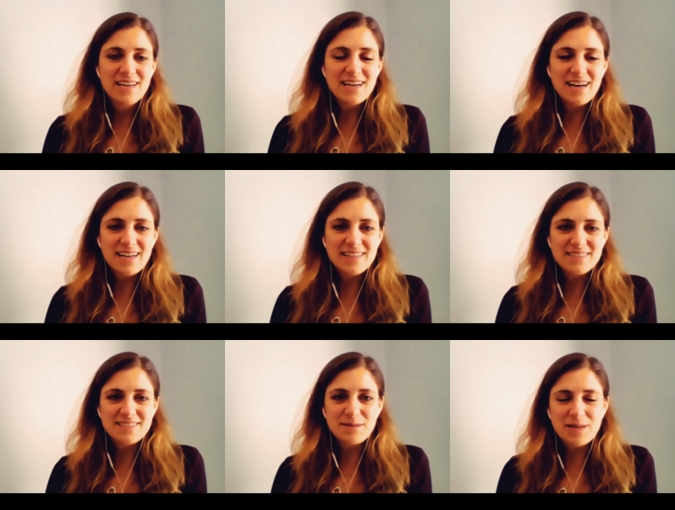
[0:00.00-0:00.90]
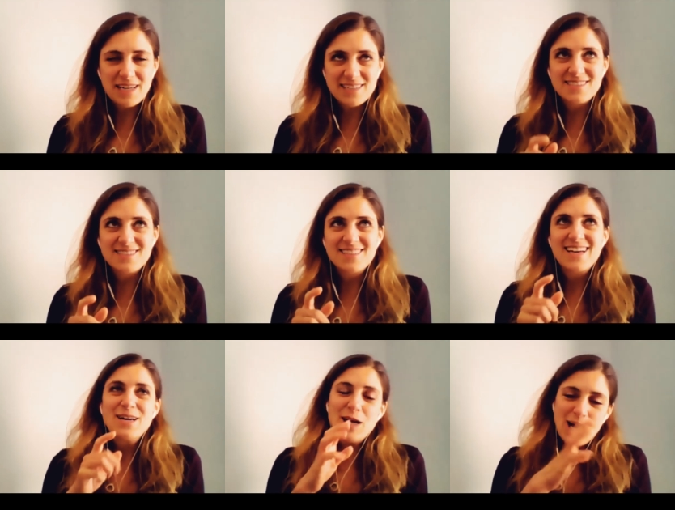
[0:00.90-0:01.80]
CBS
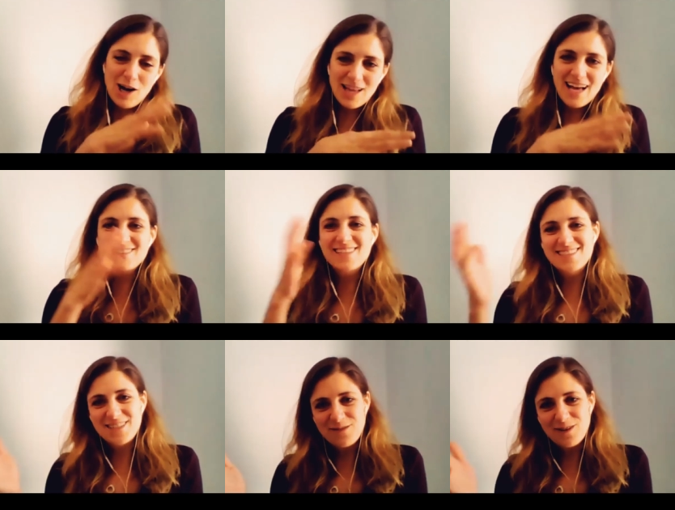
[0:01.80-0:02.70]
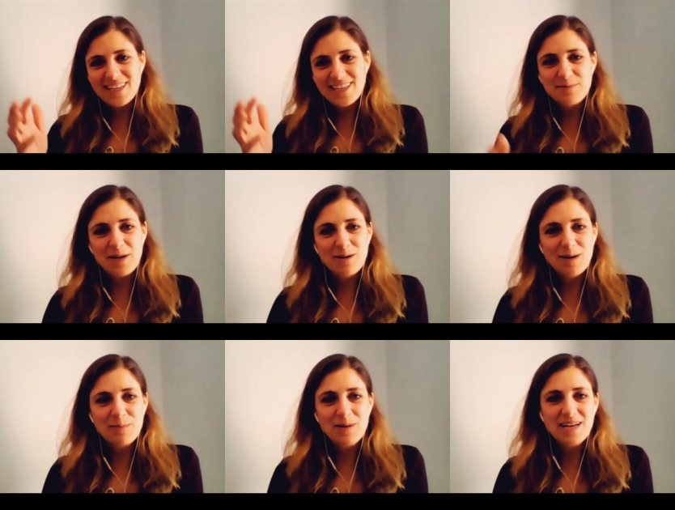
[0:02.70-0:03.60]
All Access converting into
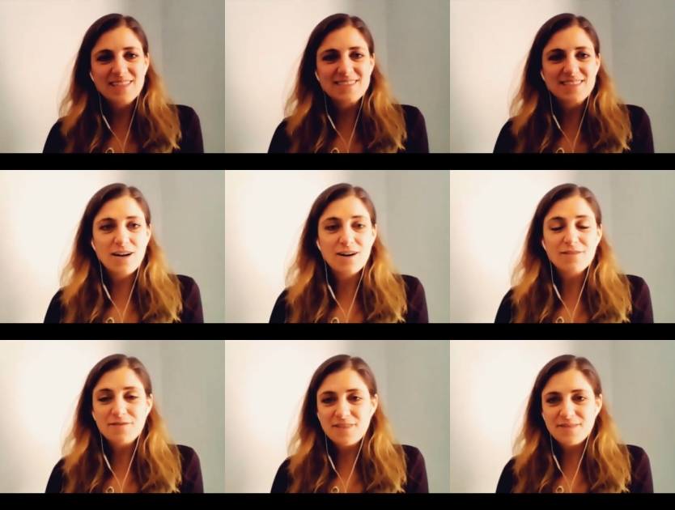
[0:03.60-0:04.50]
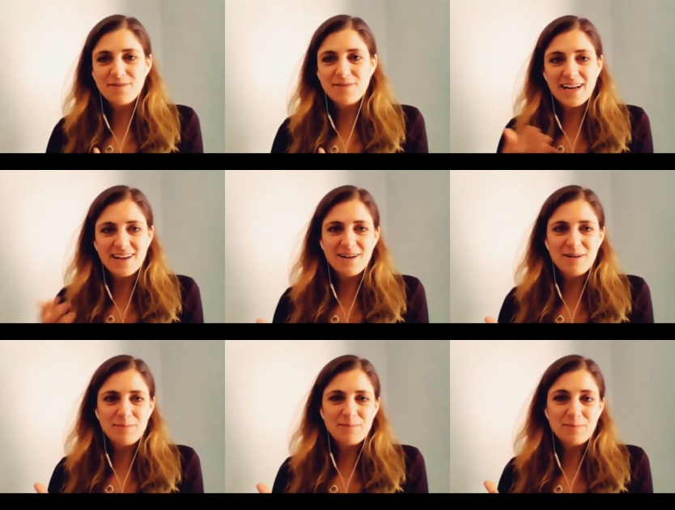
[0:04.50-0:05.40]
Paramount Plus. Of the
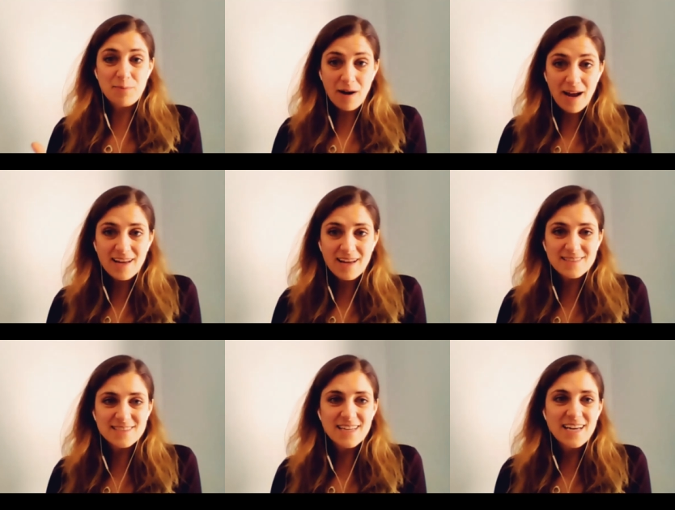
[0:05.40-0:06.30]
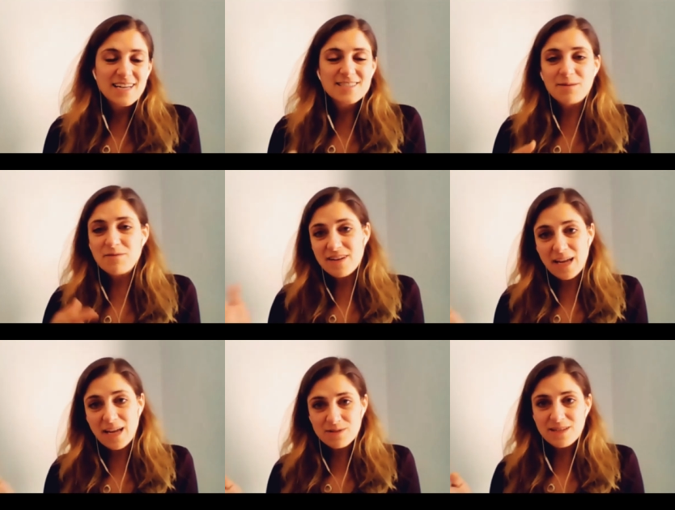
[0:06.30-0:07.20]
Viacom brands, some of their
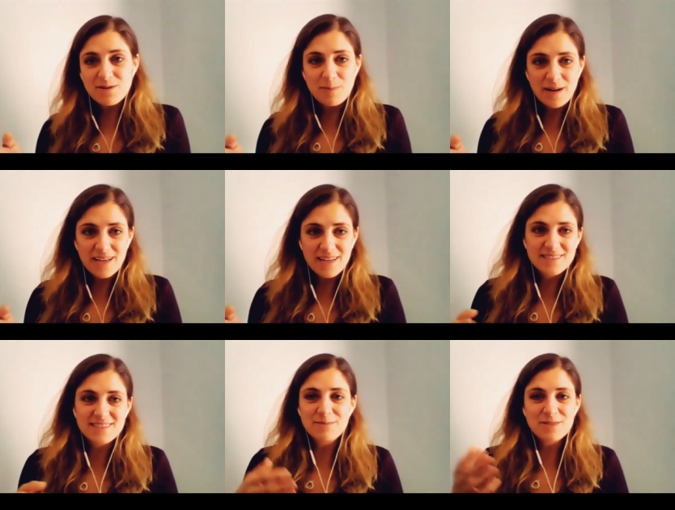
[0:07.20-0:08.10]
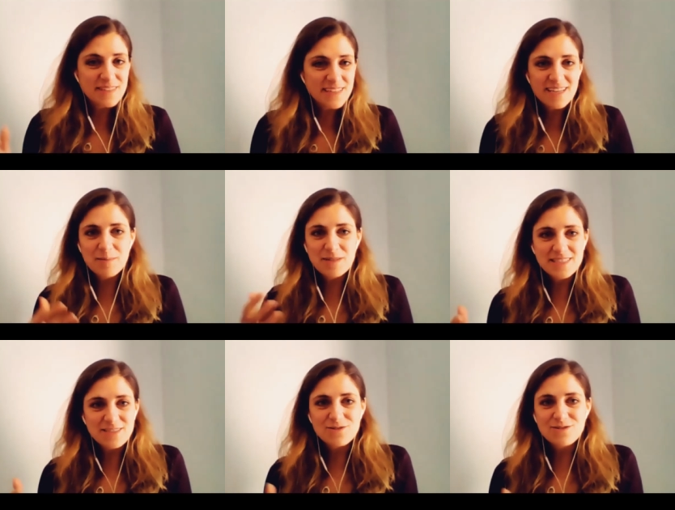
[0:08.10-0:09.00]
cable network brands, MTV, Comedy
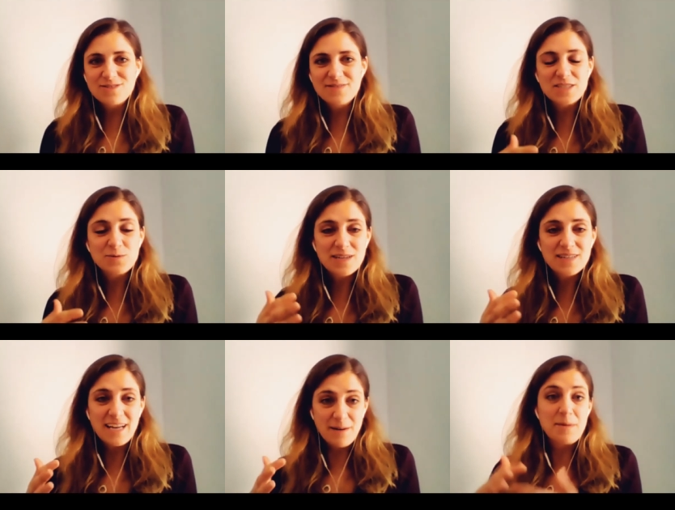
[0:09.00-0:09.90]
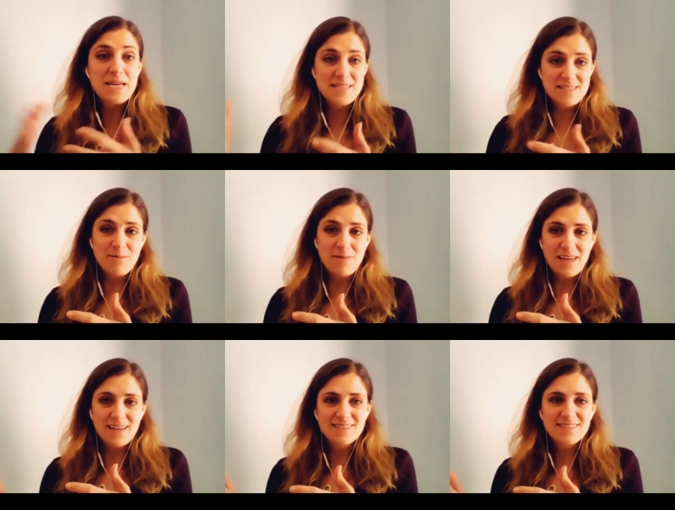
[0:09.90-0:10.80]
Central, VH1, kind of mean
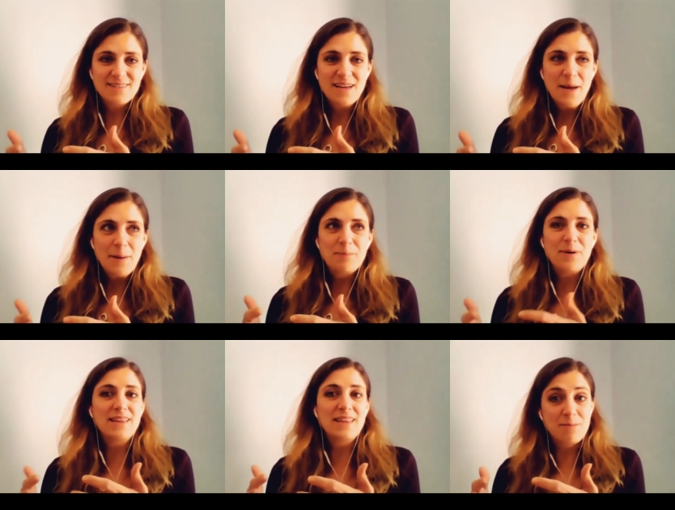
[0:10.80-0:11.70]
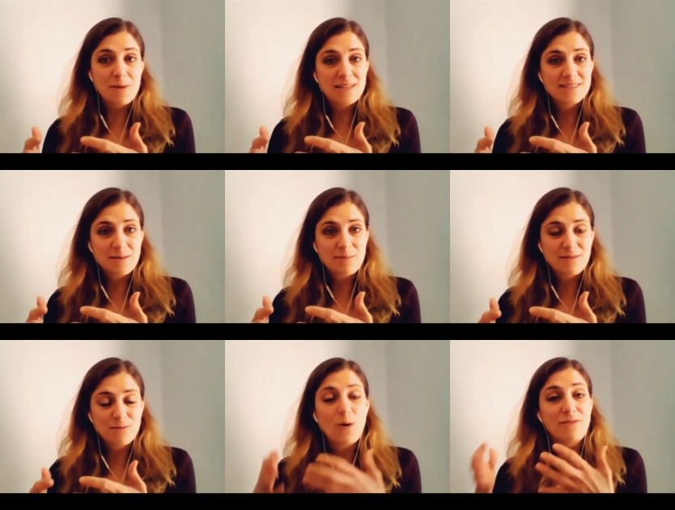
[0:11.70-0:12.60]
something, but they mean
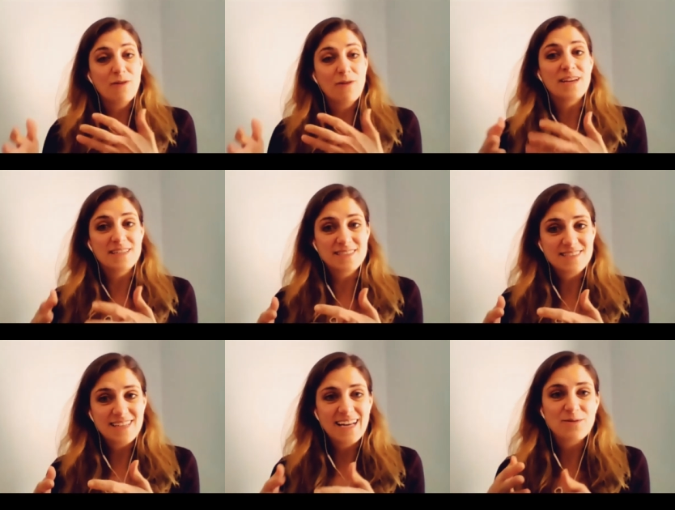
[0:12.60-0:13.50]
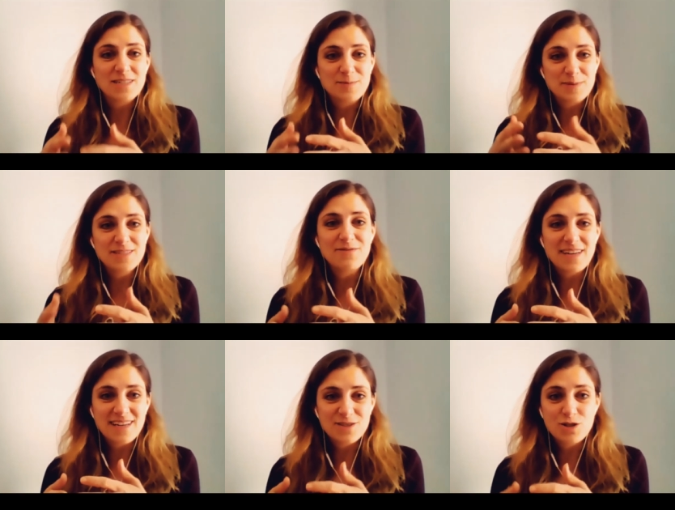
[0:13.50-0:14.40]
something quite focused and quite
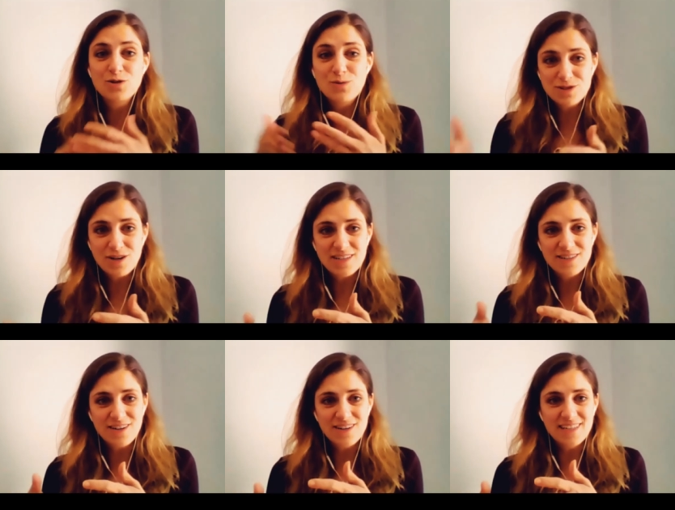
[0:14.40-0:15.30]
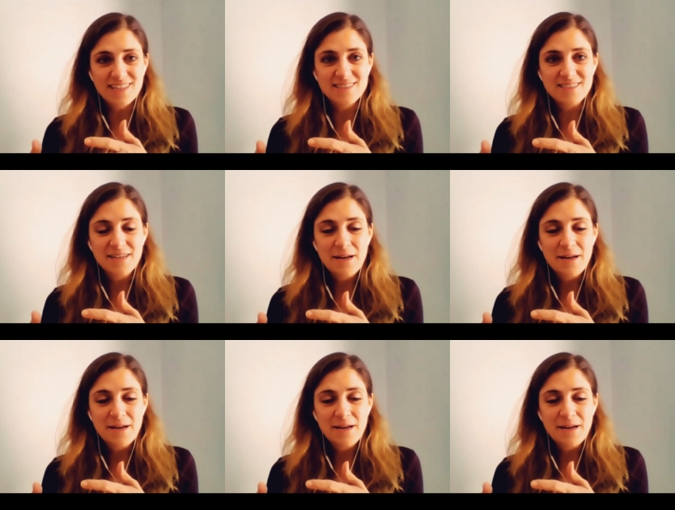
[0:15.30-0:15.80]
specific to a targeted audience.